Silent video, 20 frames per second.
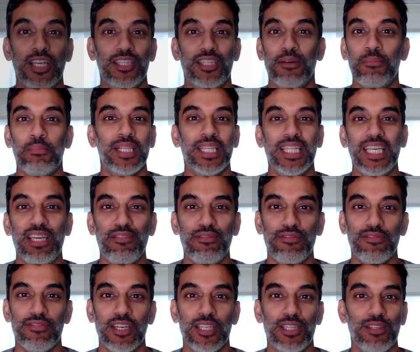that the
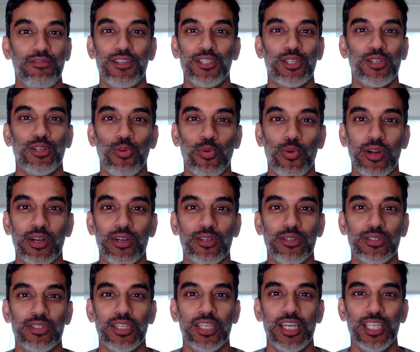belief in the physical
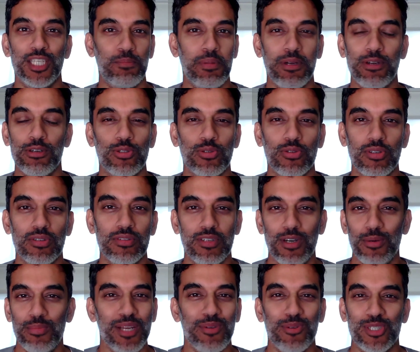world is spiritual.
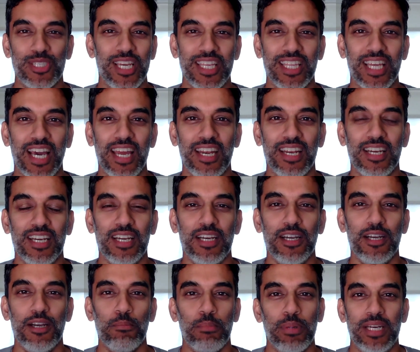Nobody will say that.
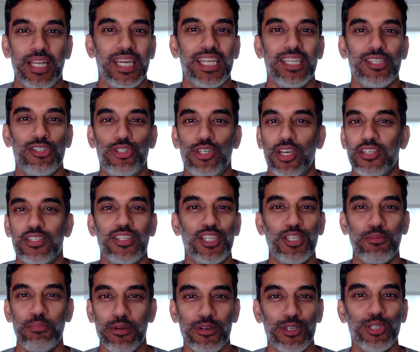But it is just
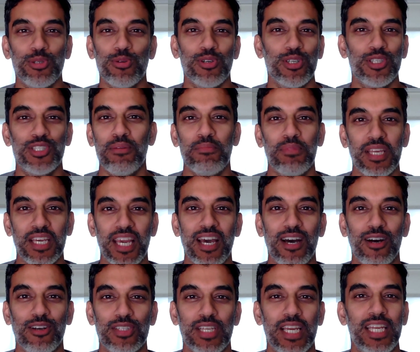as spiritual as something
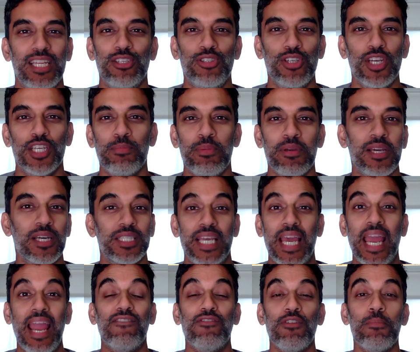else. It is just because
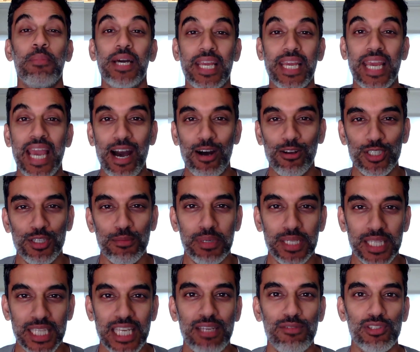everybody else
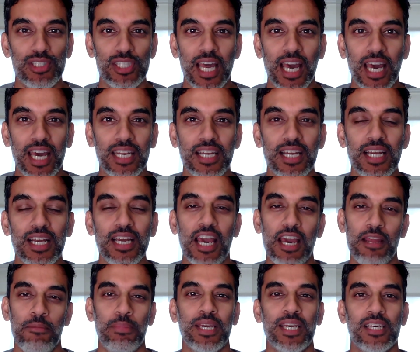believes that
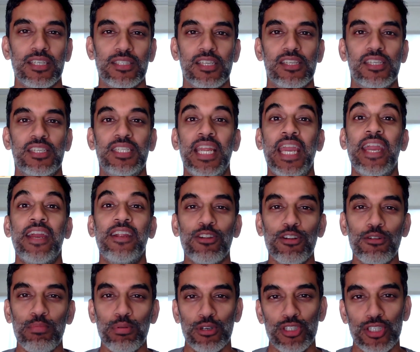and because the
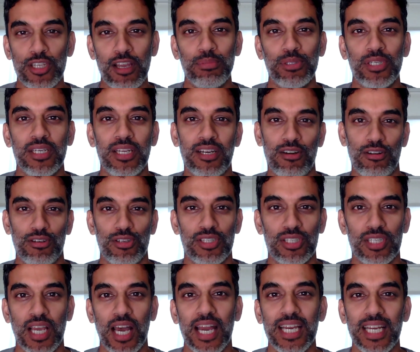standard perception in our
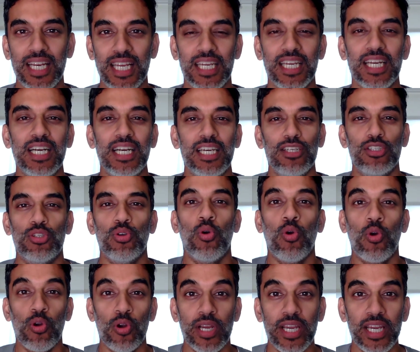society is
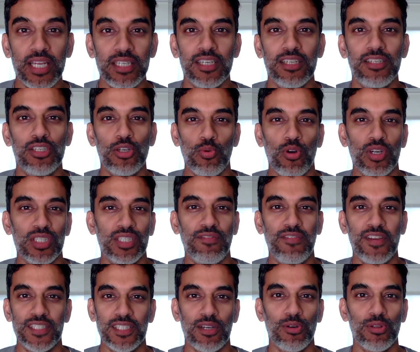oriented towards
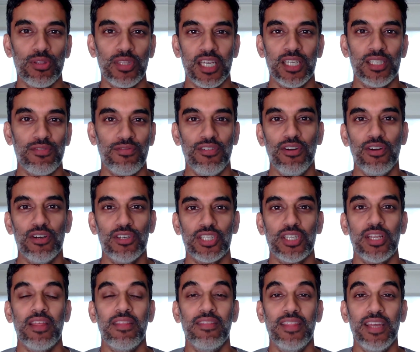physical things first,
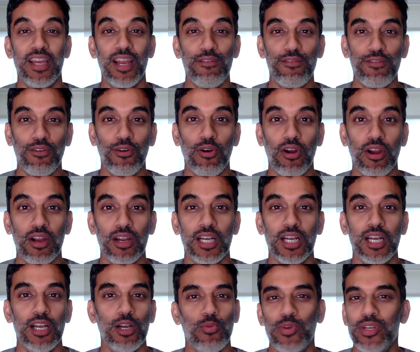therefore,
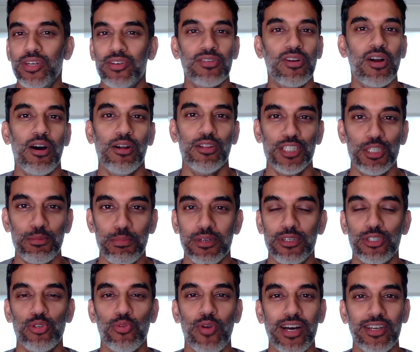we don't call it
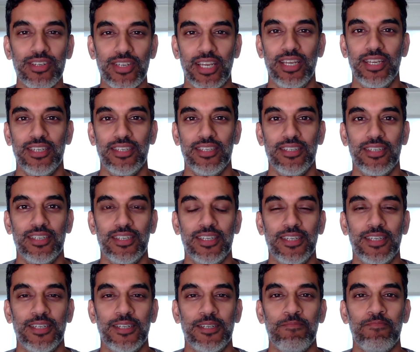spirituality.
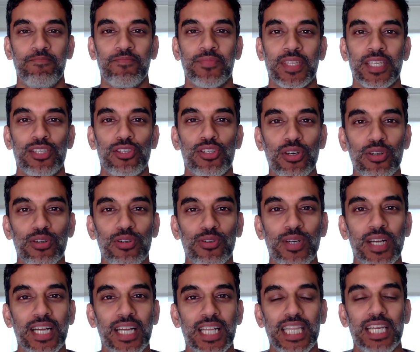
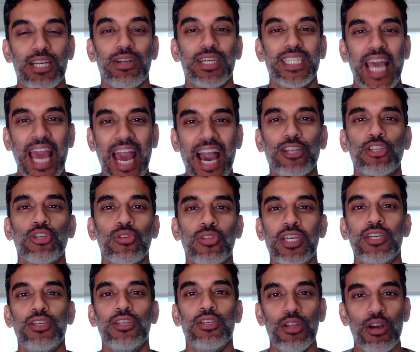So there is
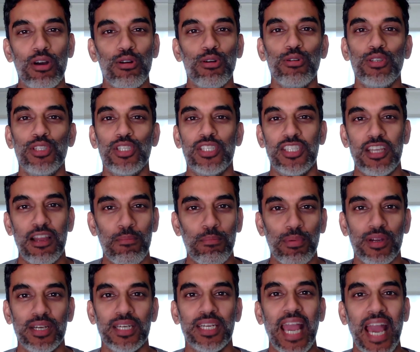actually no
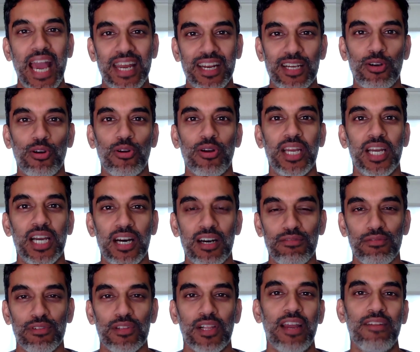separate category
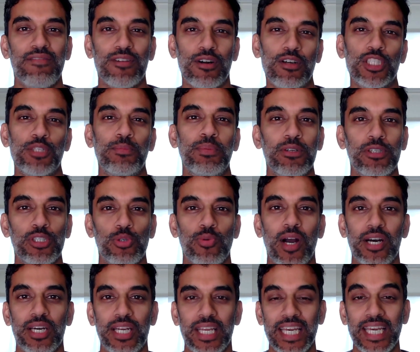of life called
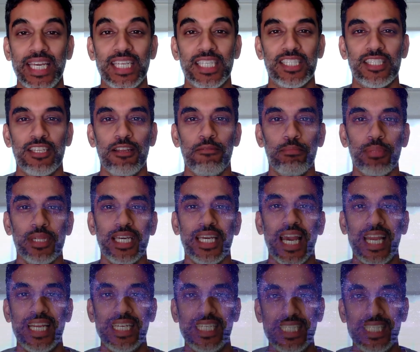spirituality. It is simply a